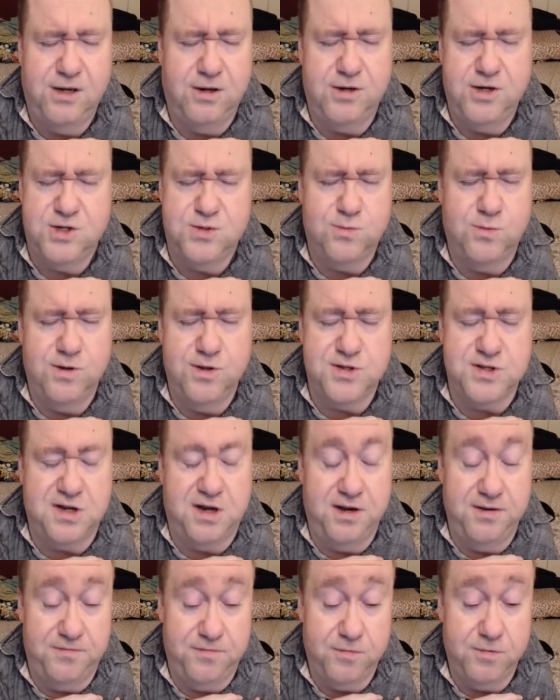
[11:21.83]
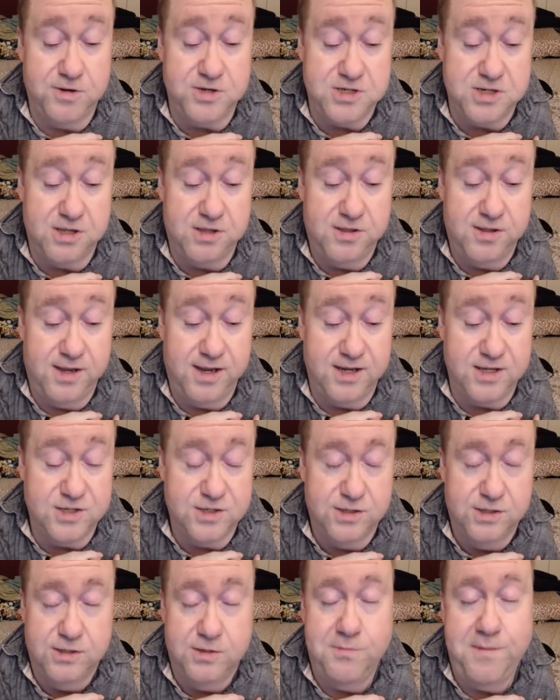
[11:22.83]
just one of those unfortunate things.
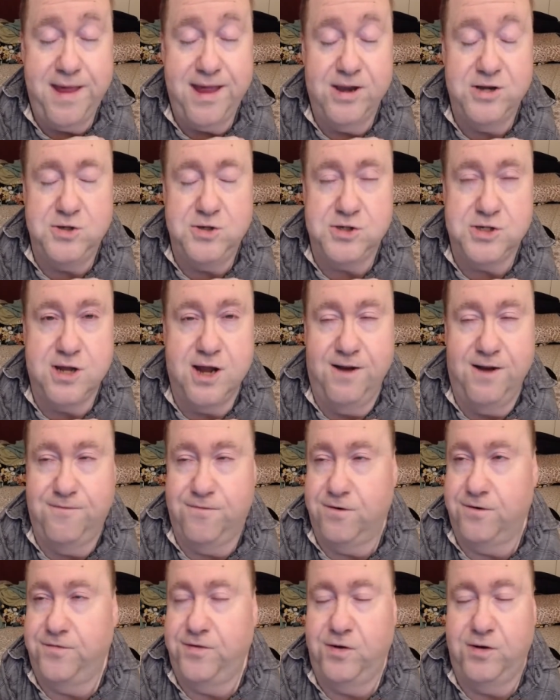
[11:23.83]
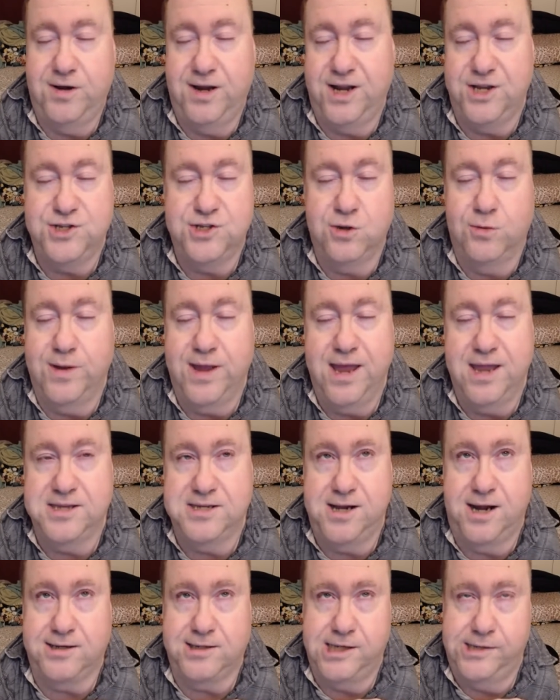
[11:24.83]
The manager's gone for a few days, so we can't
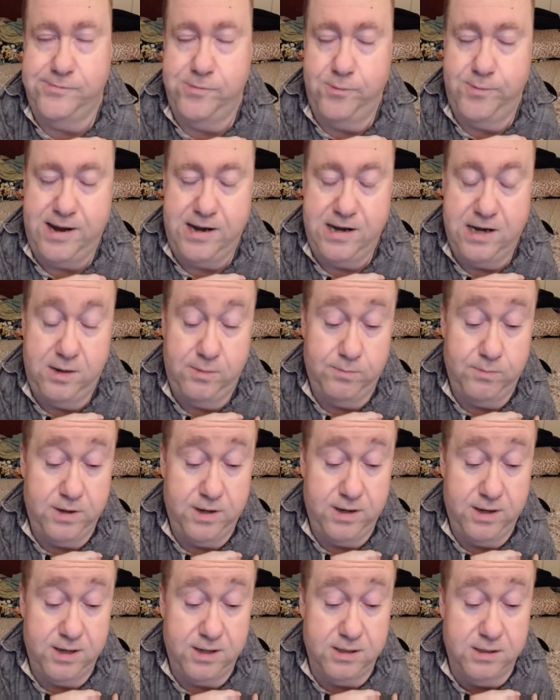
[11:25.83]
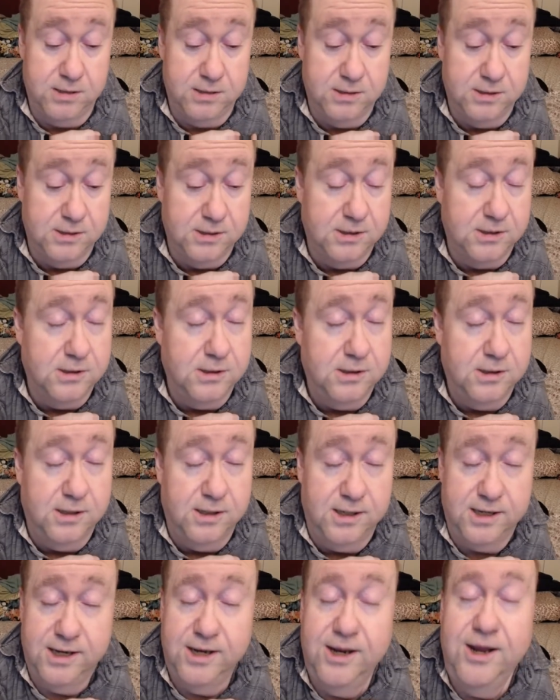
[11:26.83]
talk to him about it. But
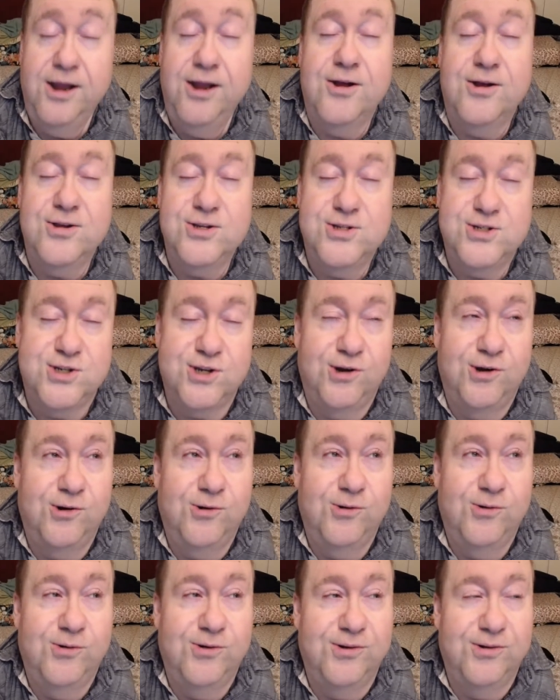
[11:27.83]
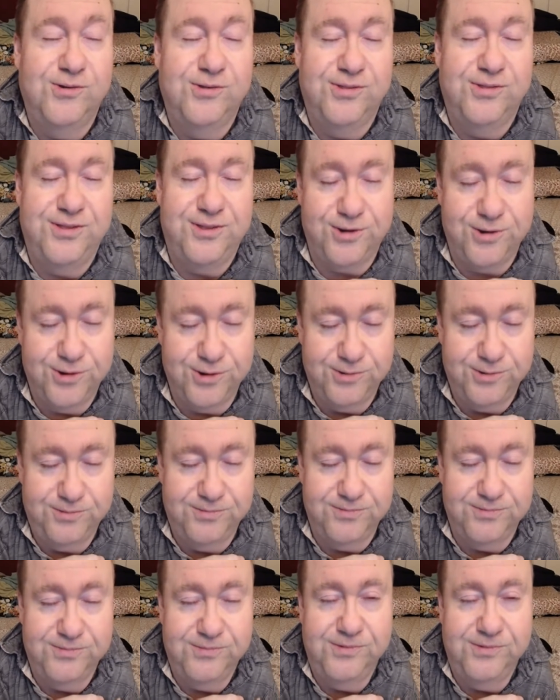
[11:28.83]
you know, so
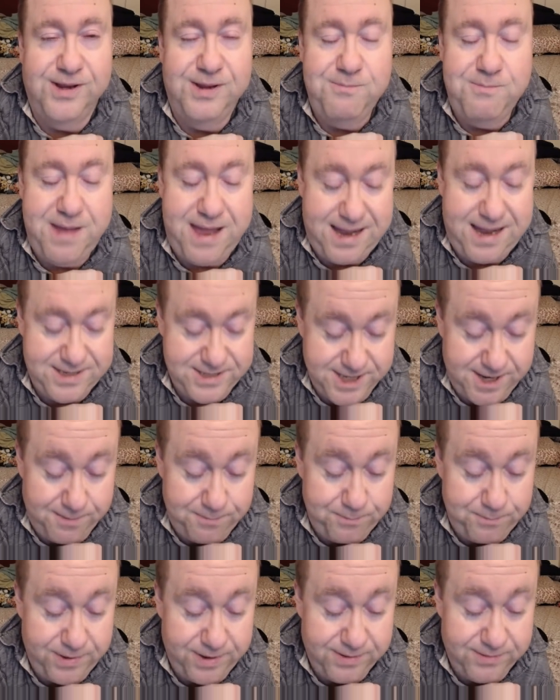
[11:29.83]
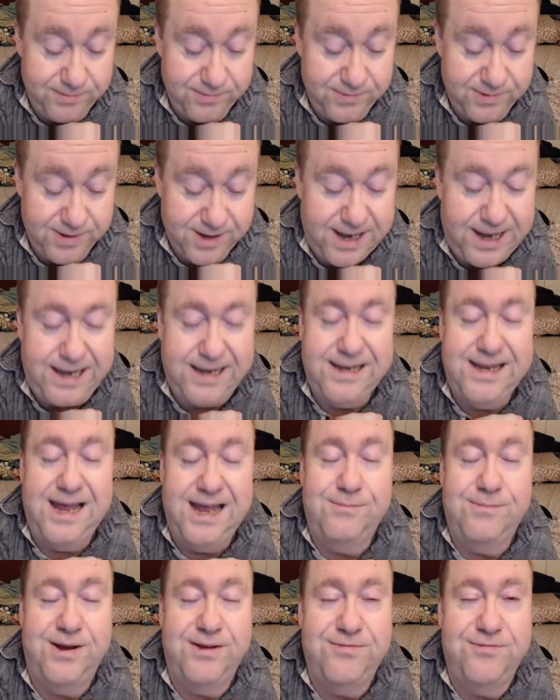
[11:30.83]
he backs up, and I get
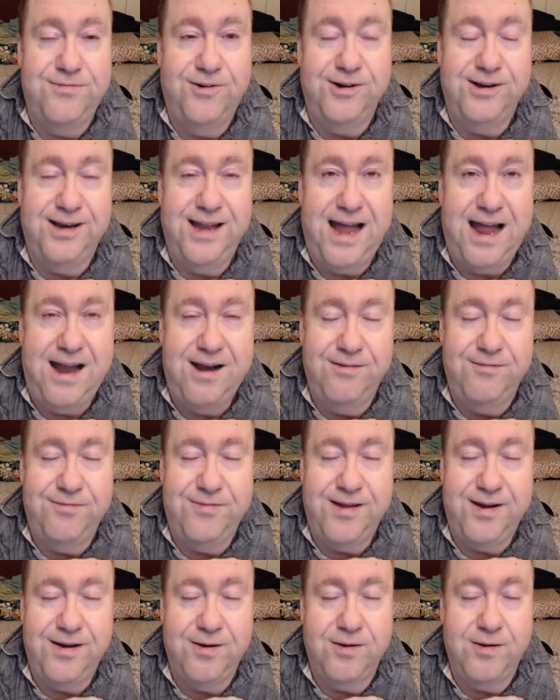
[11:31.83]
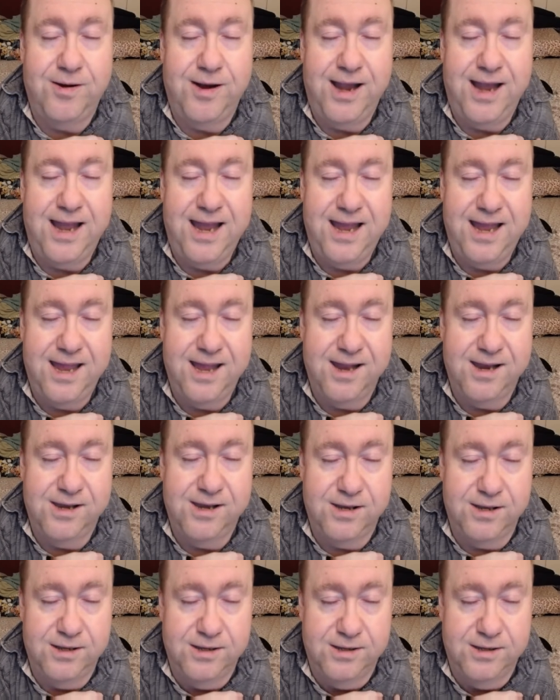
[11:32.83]
my foot out of there, and